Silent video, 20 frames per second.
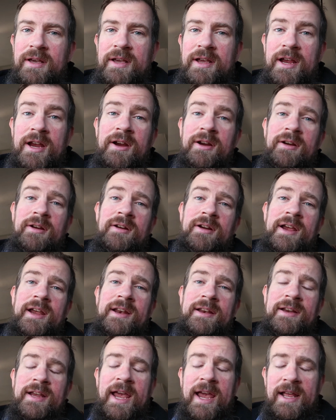here
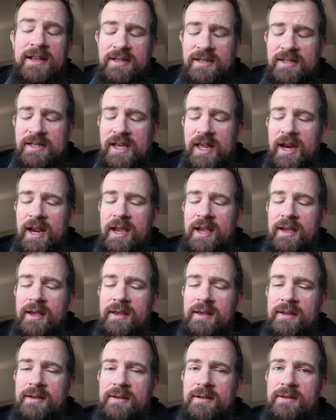in Kansas City,
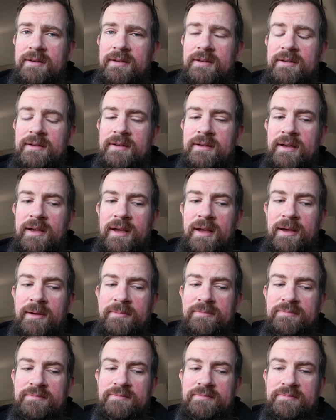
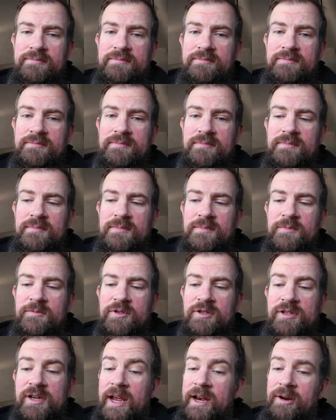um,
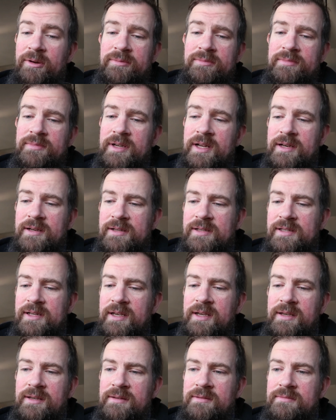which I don't get to
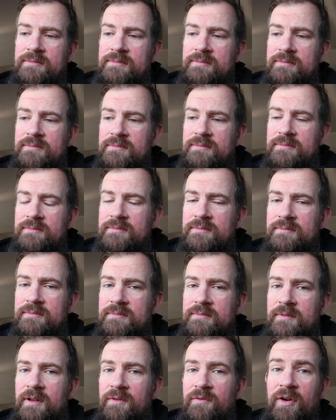see
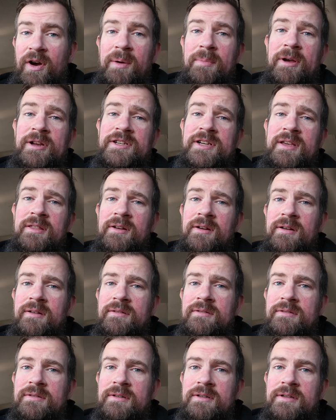very much either.
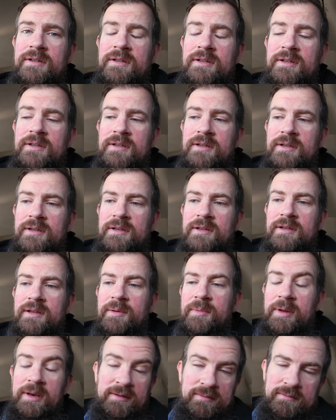
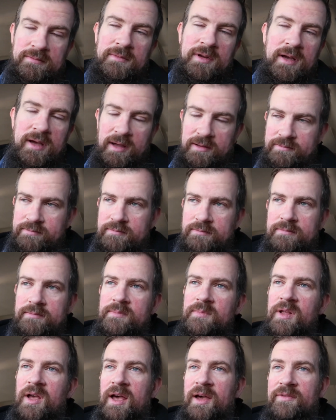I mean,
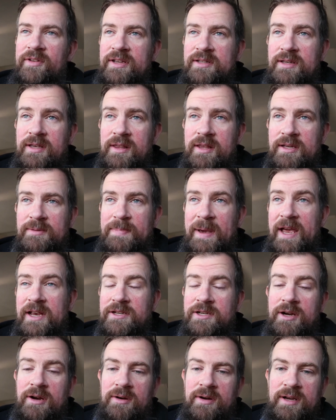obviously this
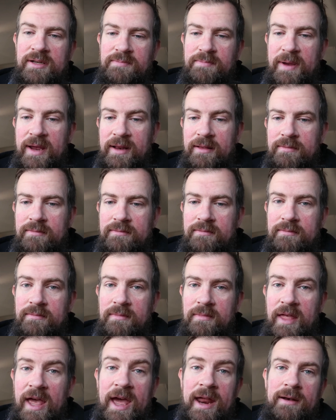past year has made
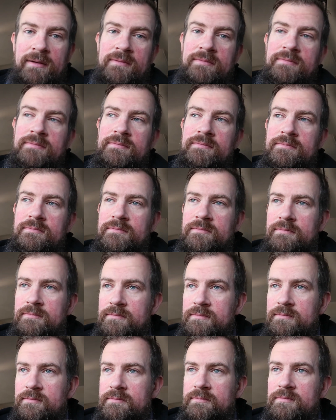that
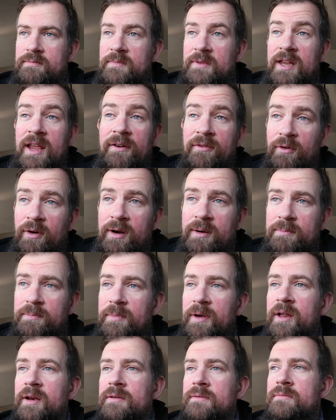different,
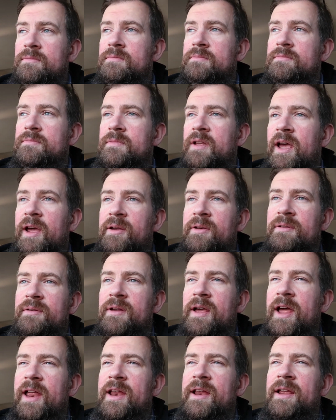but I
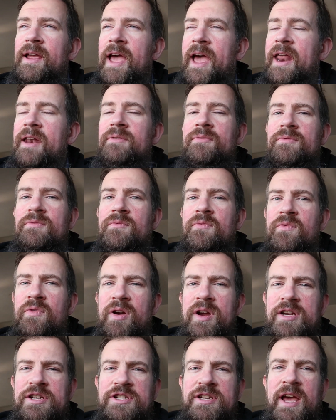I hadn't
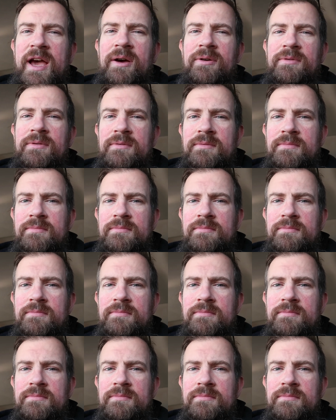reached out